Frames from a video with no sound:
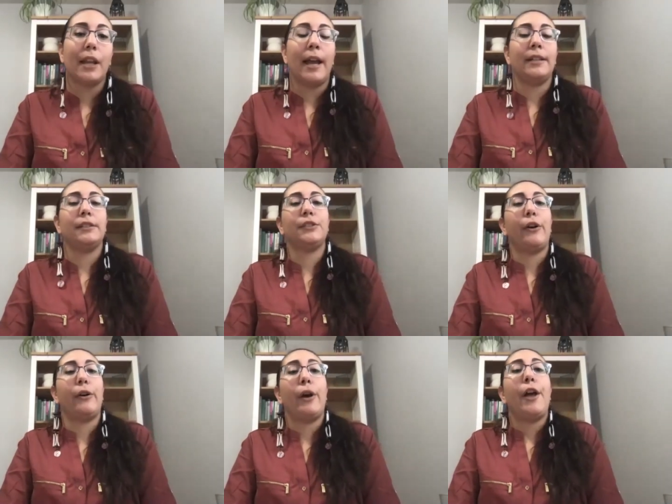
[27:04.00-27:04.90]
And
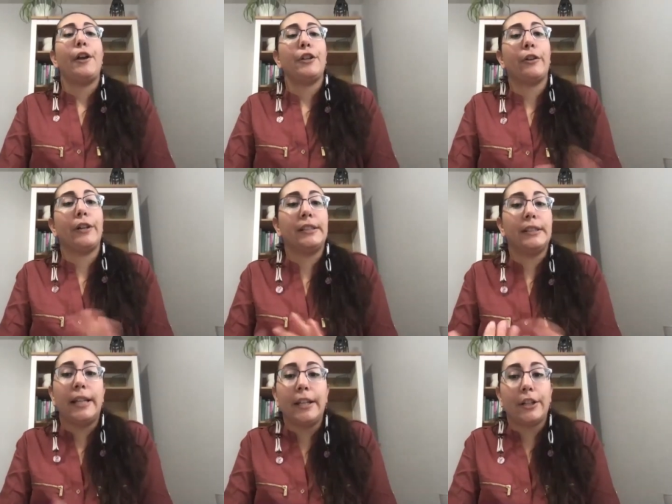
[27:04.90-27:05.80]
so you're going to
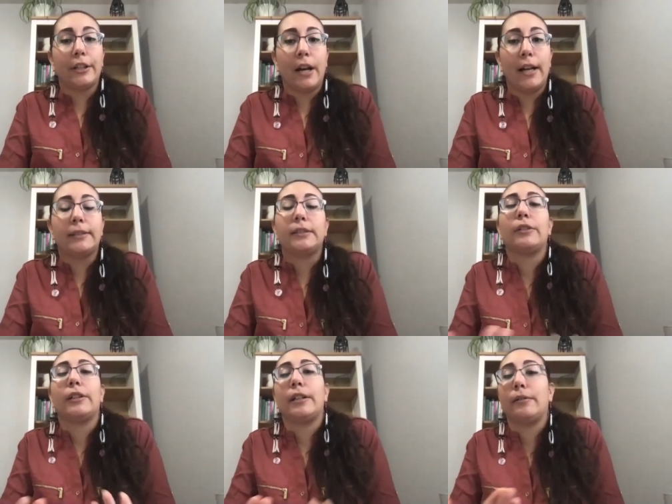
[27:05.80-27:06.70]
take your nuts
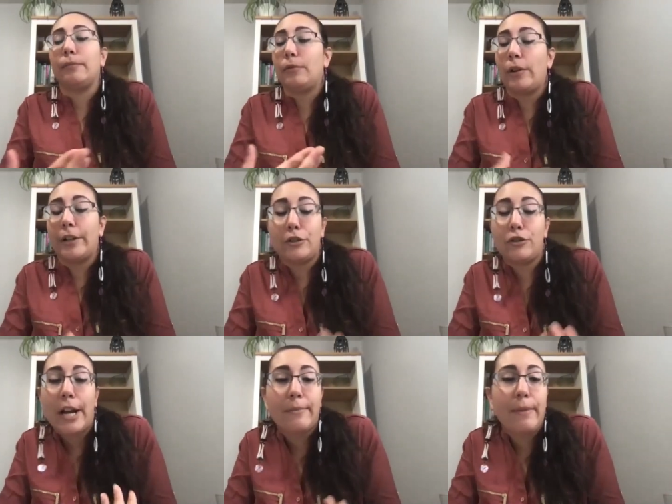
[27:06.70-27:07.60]
or or your
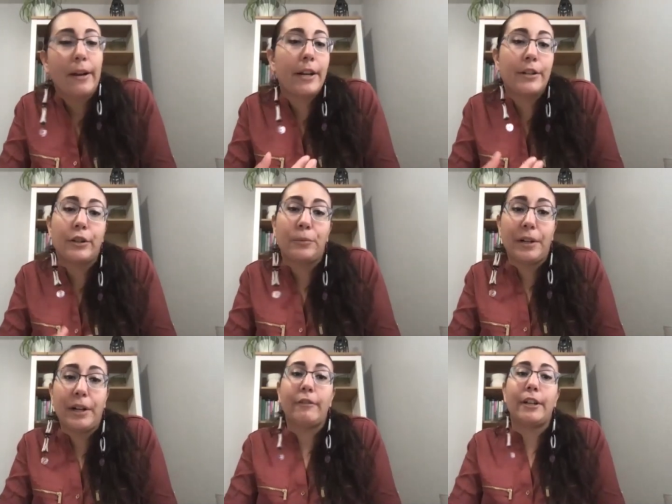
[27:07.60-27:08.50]
dried berries or
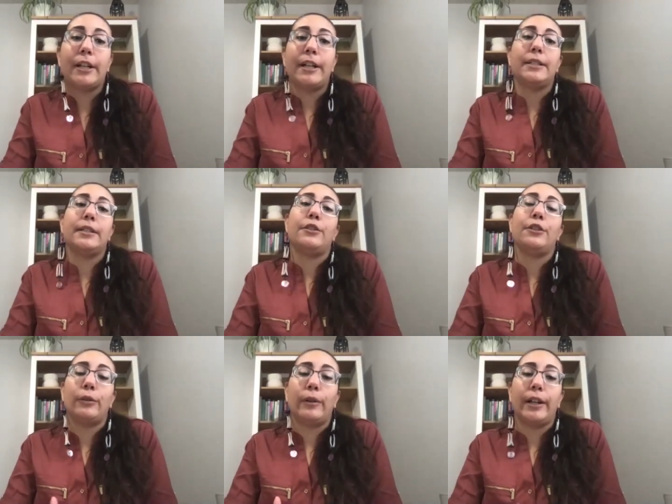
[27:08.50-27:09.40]
whatever it is,
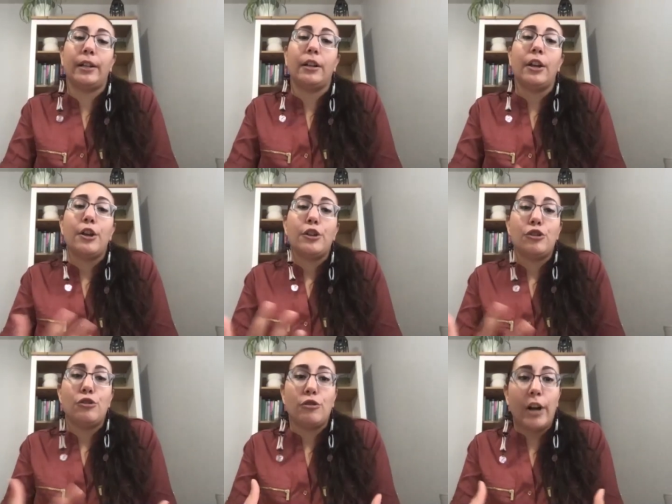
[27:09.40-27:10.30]
you're going
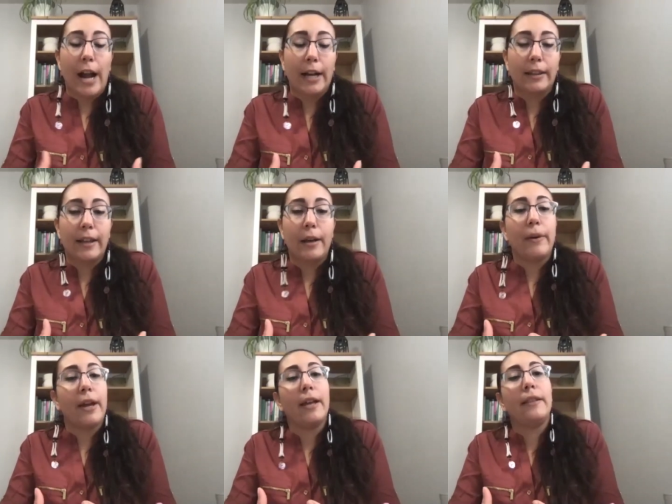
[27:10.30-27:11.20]
to crack
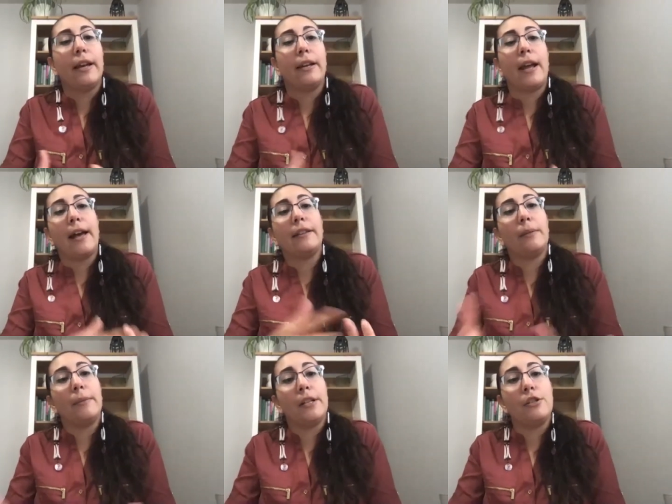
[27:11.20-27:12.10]
them and then add
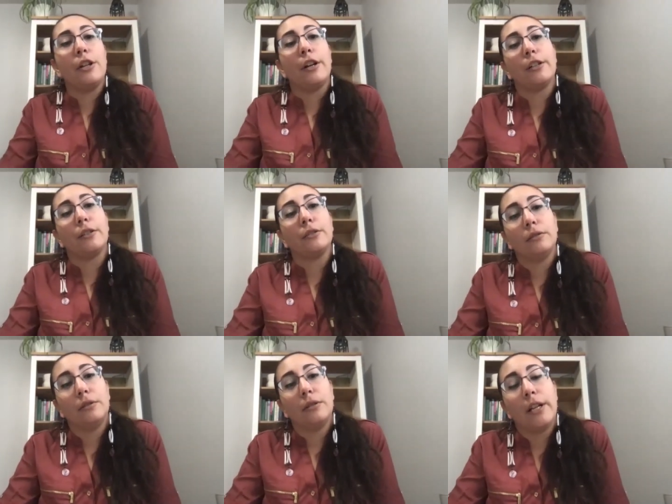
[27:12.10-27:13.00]
them into your
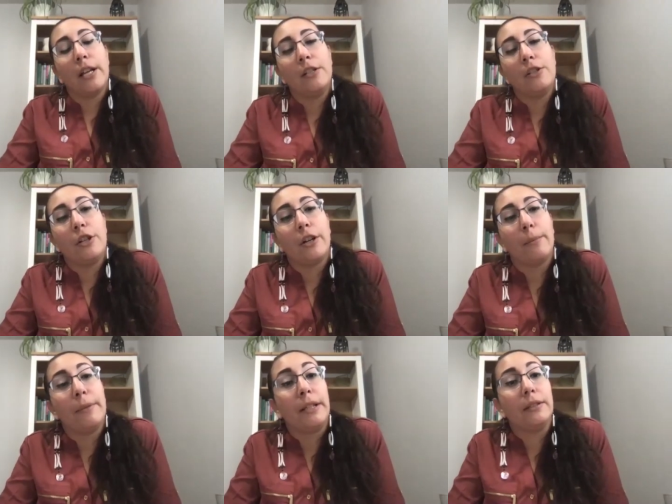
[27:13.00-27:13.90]
into your
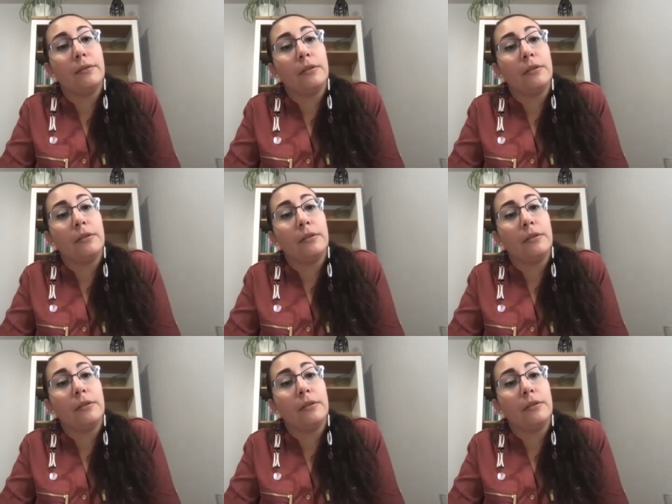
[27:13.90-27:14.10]
meat,